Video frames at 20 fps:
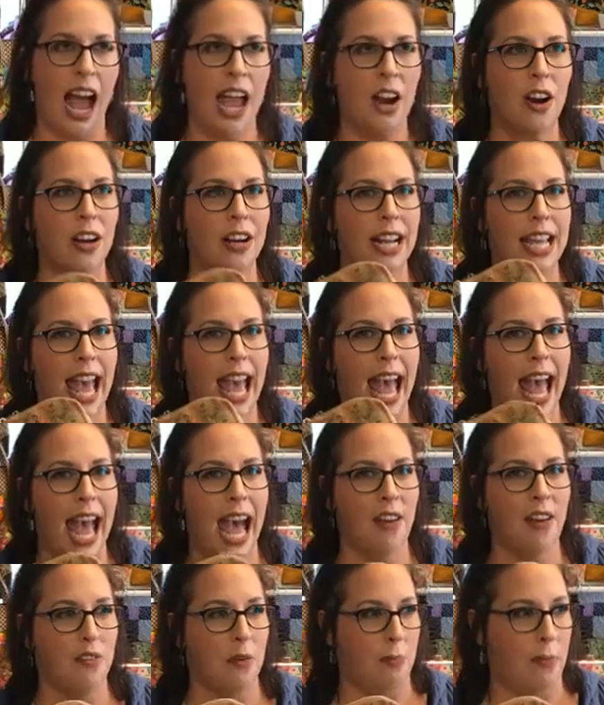I already
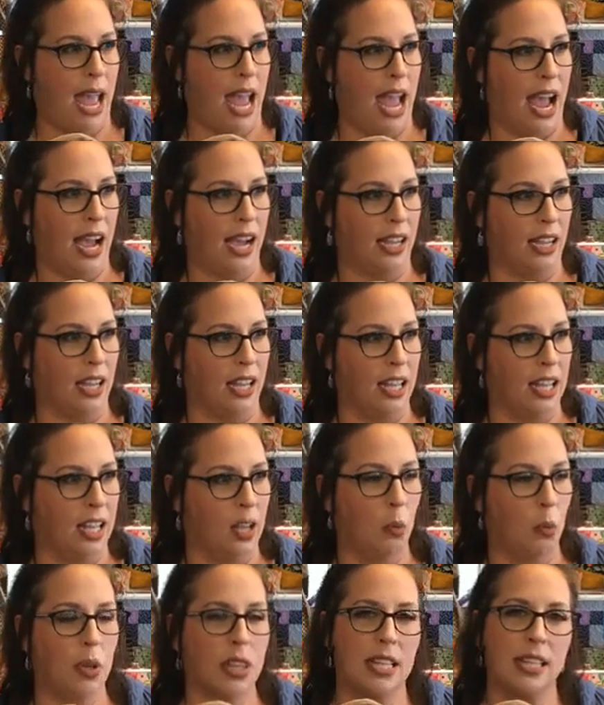have a bag
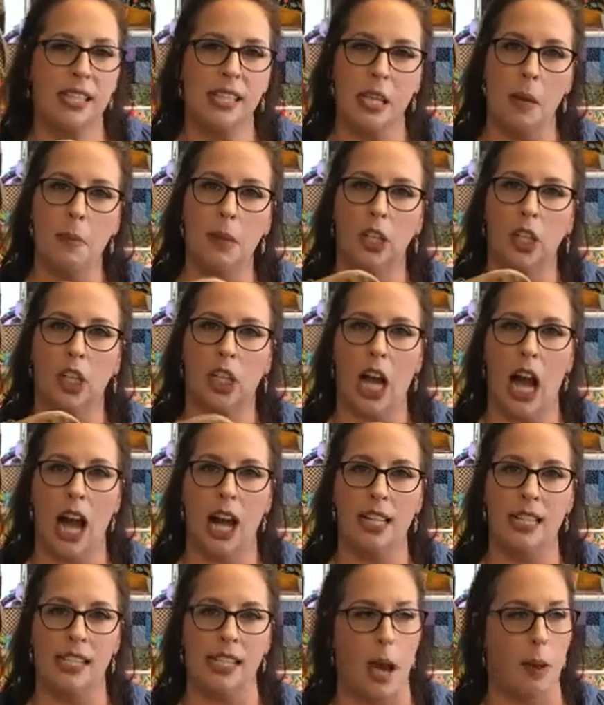with a similar
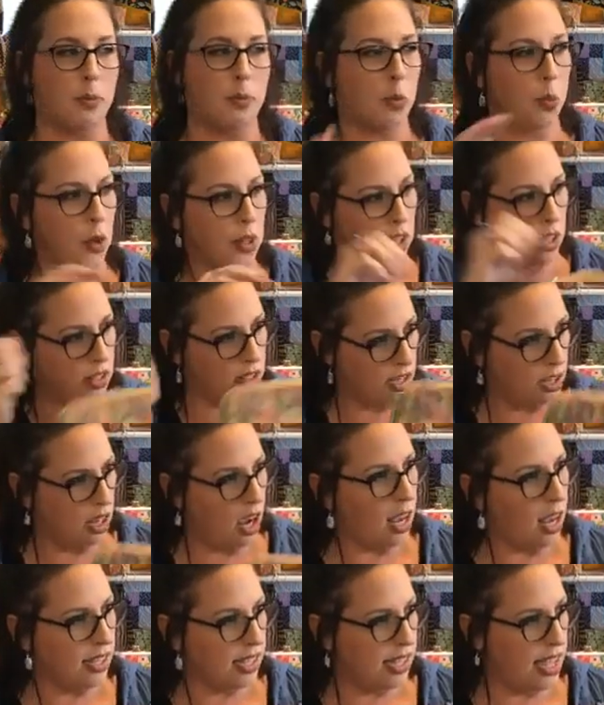concept with
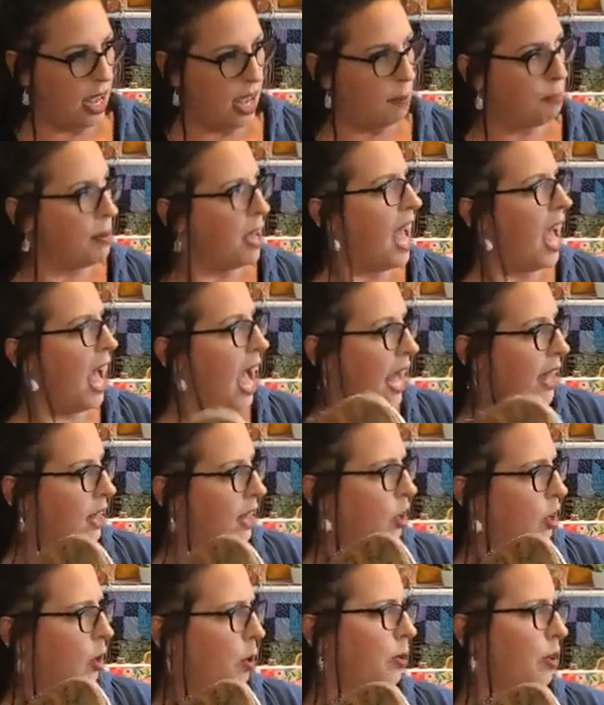a, a zip yeah.
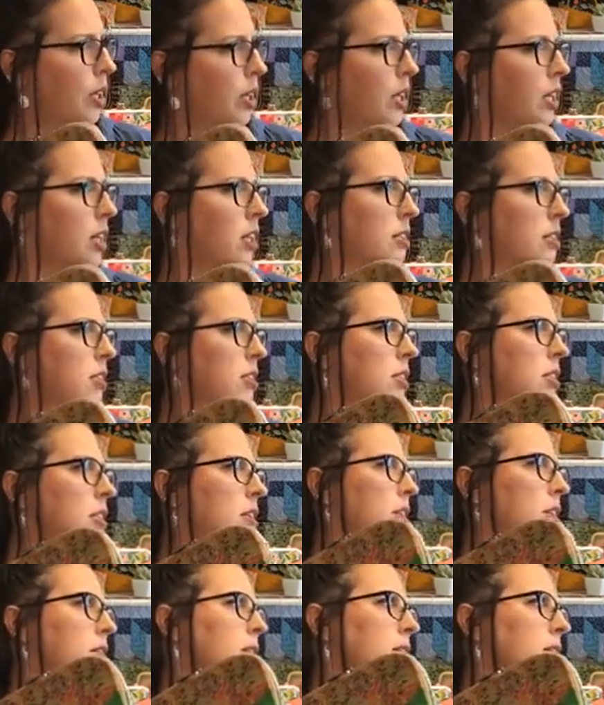and the corners.